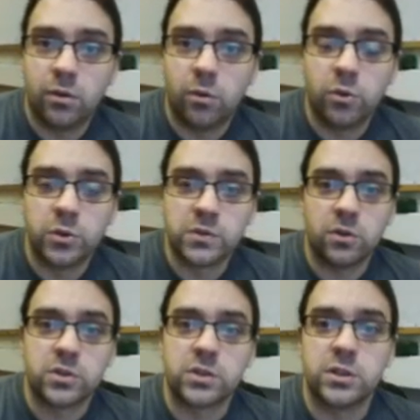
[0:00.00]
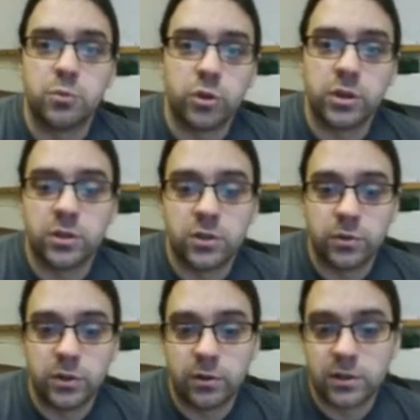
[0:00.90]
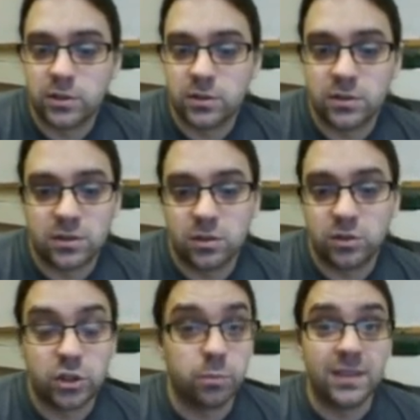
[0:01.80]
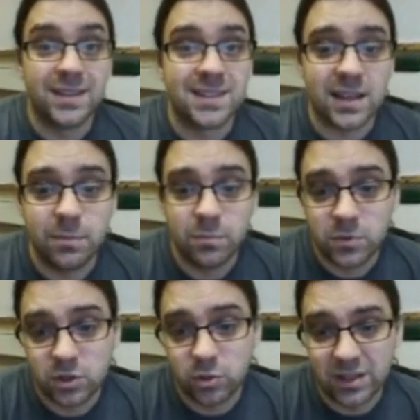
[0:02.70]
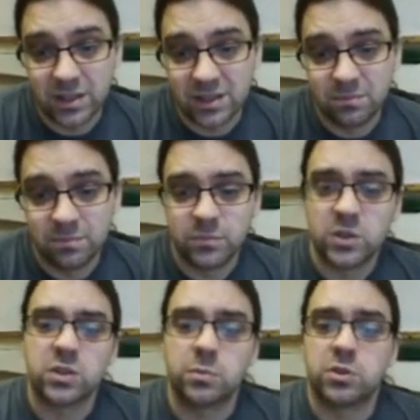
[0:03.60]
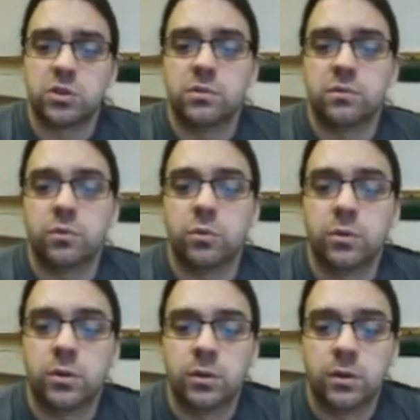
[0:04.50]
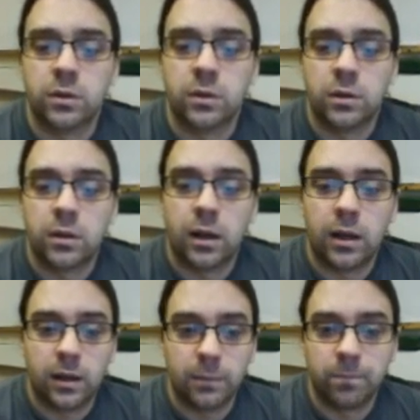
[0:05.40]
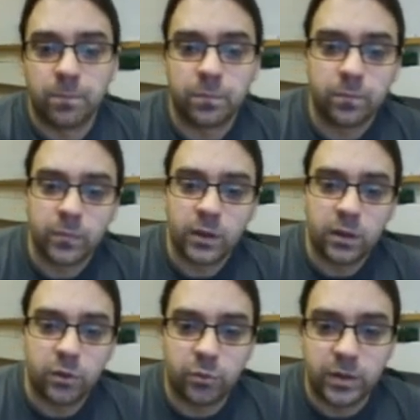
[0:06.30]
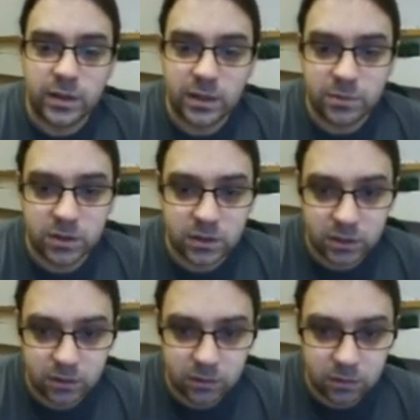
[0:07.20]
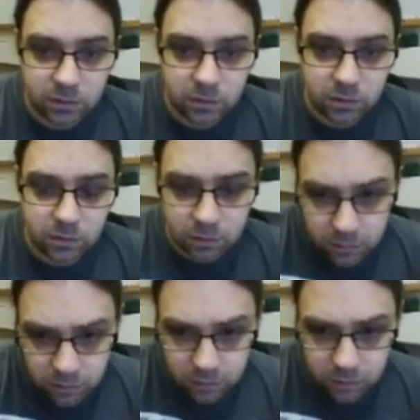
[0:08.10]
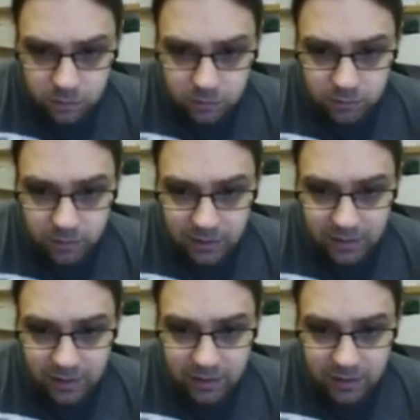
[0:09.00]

all those velocities broken into three directions should be the same, so we can just substitute for um, three times it. Sorry, that